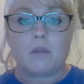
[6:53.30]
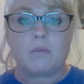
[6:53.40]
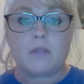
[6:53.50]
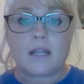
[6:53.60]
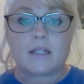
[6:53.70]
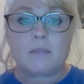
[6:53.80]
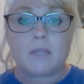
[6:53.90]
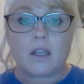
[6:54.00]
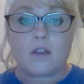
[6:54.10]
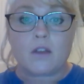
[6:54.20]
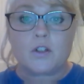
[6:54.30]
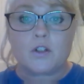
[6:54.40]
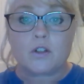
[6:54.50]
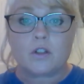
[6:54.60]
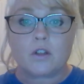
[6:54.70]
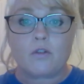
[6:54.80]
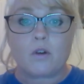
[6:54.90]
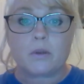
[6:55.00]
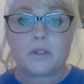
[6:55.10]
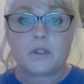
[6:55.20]
um, that's something else that you can look
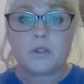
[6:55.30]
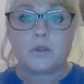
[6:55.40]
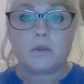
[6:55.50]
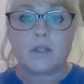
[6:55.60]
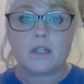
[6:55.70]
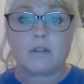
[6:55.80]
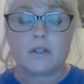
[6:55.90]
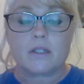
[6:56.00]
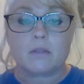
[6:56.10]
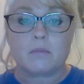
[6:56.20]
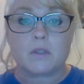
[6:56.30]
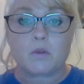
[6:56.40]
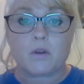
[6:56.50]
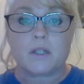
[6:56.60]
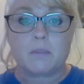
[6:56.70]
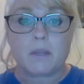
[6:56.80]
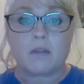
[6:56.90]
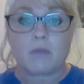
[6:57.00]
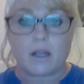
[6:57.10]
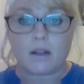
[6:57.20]
forward to hearing some stories
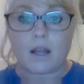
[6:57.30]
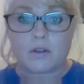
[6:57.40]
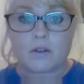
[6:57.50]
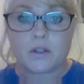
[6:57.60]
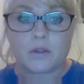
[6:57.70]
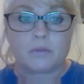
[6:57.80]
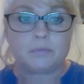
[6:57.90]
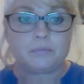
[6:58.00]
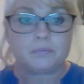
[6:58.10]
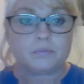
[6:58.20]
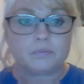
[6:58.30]
being read aloud to you.